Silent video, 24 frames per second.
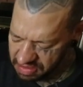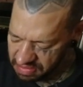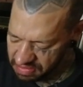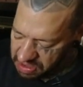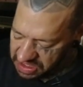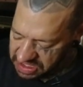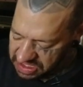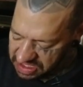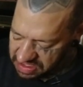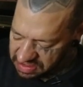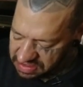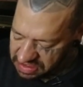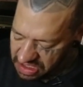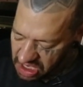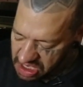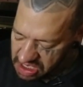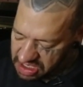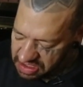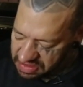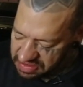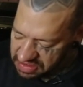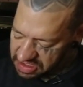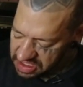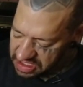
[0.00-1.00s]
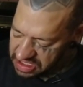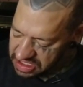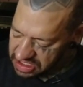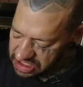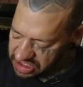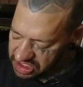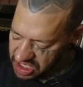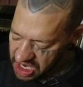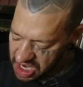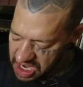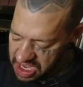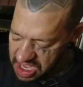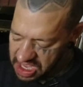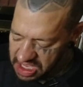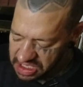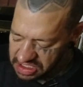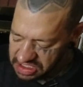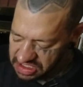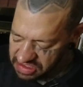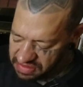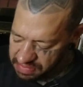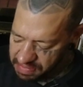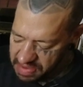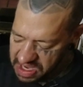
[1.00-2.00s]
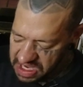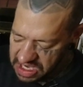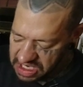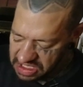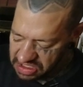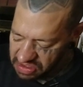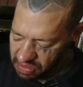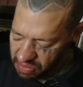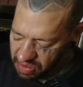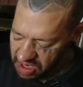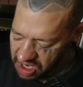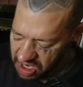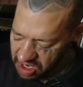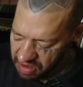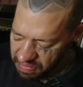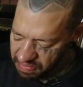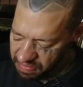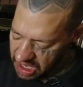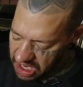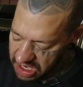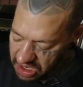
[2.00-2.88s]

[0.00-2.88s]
but this, honestly, this Cheyenne just made it to where